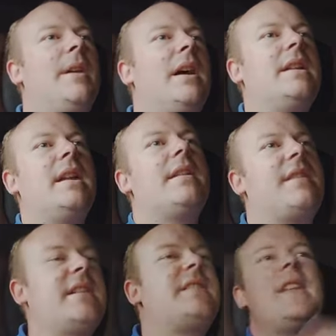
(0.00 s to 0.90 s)
but yeah,
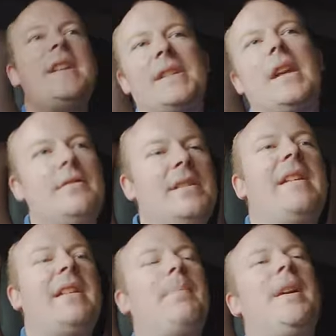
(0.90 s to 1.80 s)
this this go
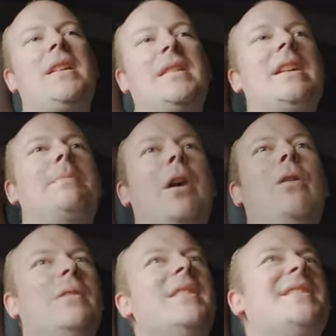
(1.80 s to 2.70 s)
down the big deep
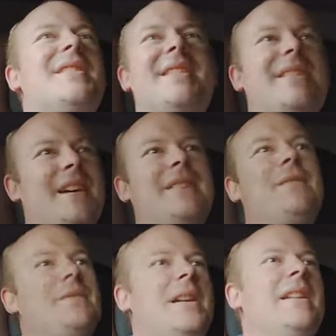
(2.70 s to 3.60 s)
hole, isn't it? I
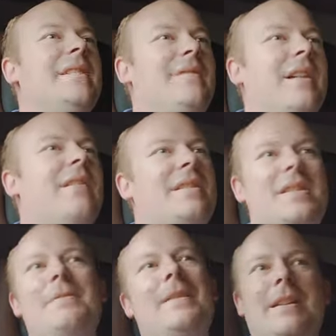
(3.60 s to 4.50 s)
don't want to go any further
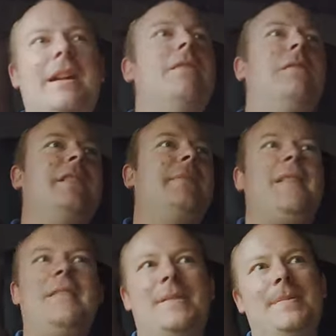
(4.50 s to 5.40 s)
because we could go on
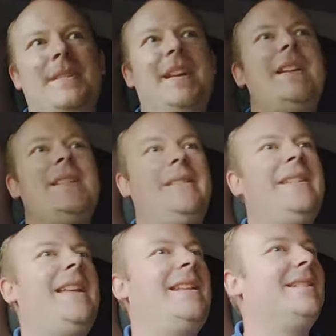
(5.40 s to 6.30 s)
about this for days
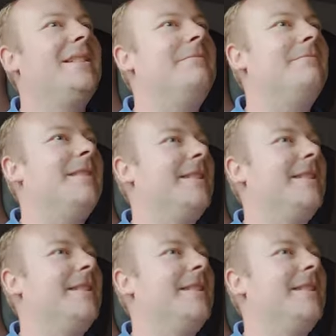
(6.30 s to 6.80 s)
on end, couldn't